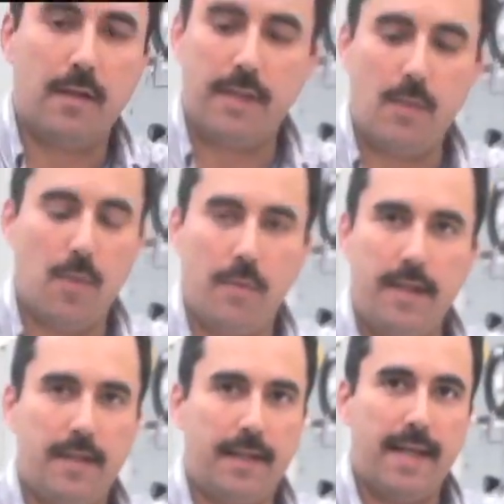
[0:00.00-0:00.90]
because he won't
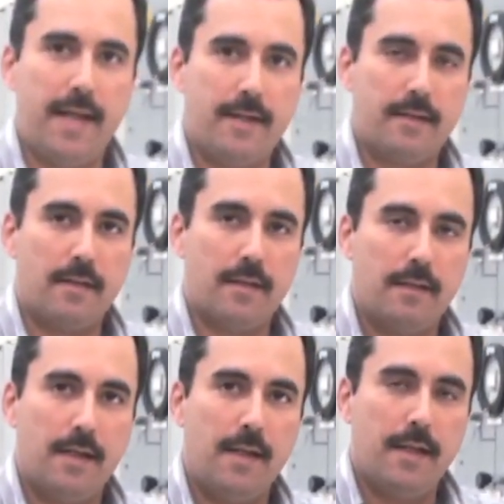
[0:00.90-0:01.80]
need it again until
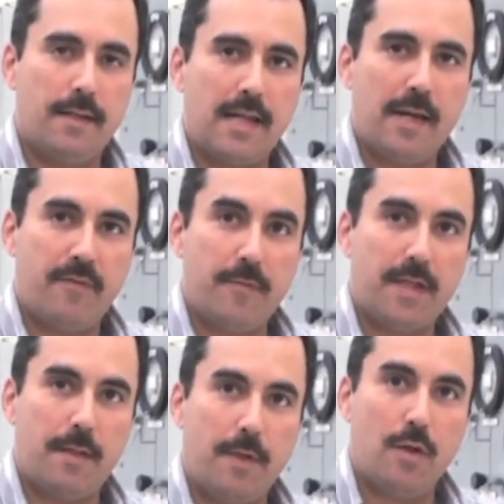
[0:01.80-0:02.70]
it's time for him to
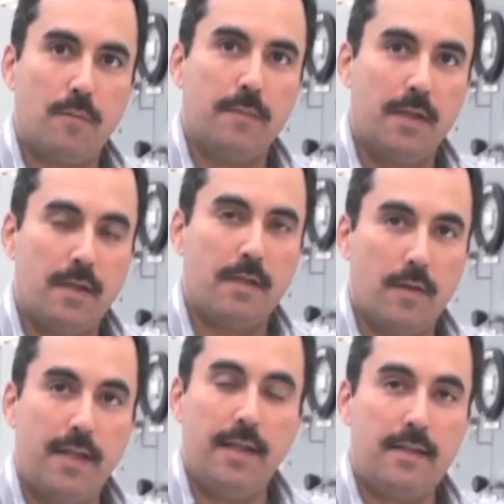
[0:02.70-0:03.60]
come home. Right. So
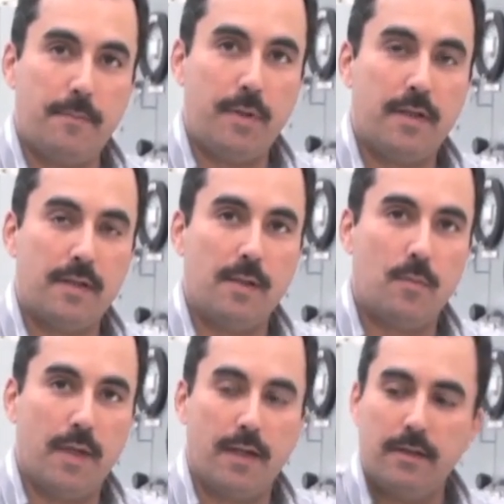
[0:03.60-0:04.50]
he needs to put it
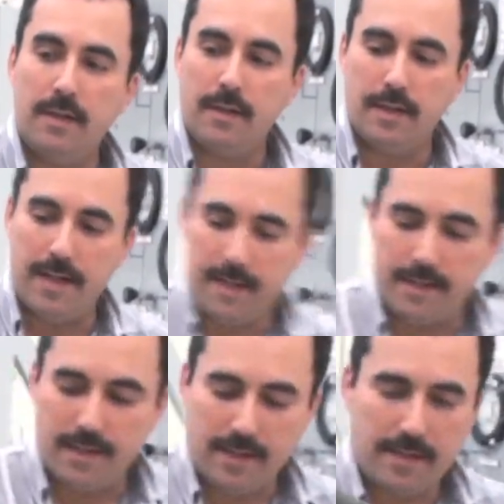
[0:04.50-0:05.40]
somewhere. Right. And
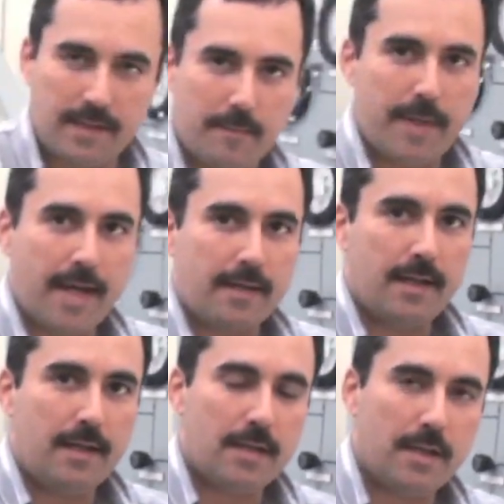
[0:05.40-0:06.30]
uh, this is the bag
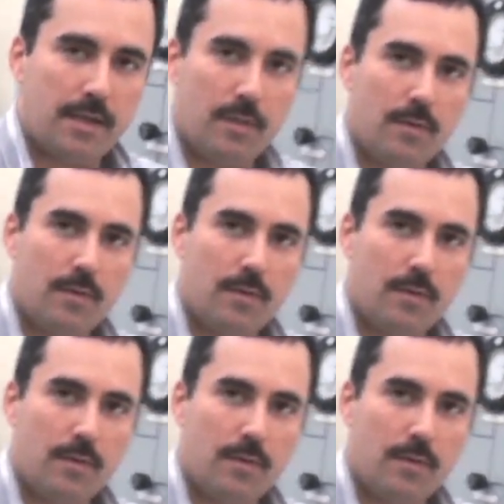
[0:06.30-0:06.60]
that he's going to